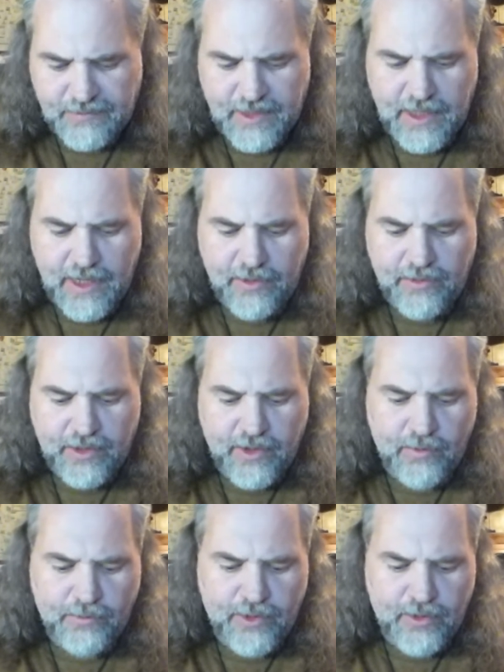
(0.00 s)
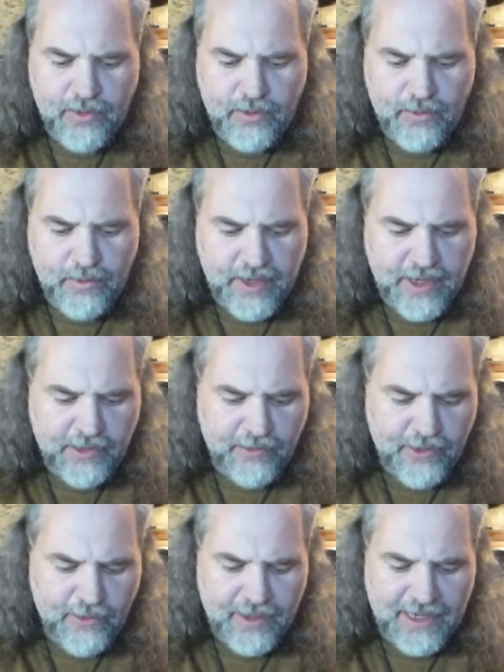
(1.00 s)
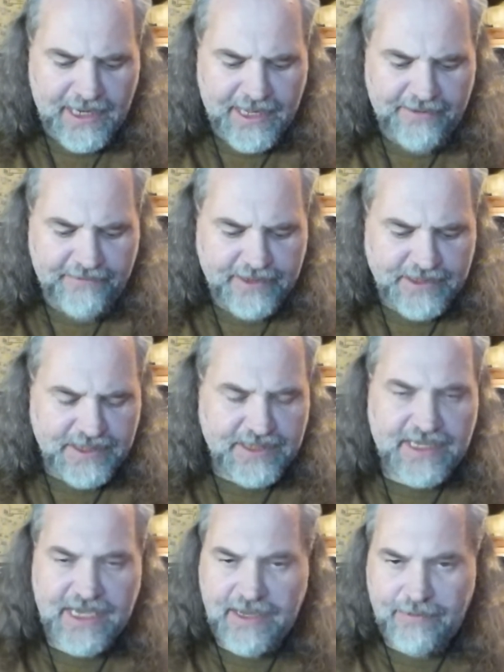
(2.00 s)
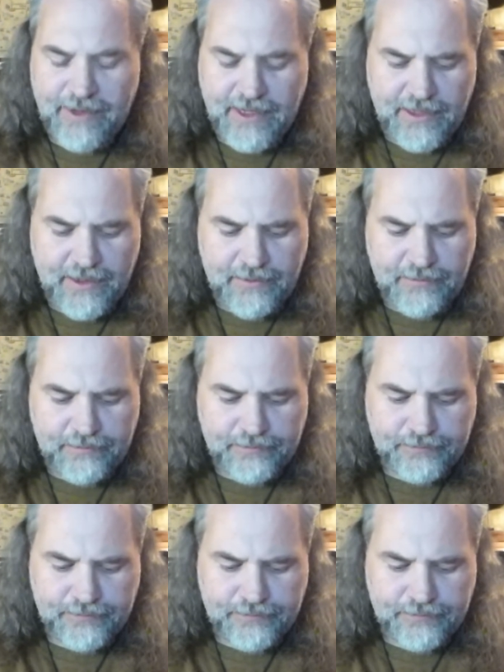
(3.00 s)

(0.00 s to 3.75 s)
you know, the GoPro Hero 11 just came out.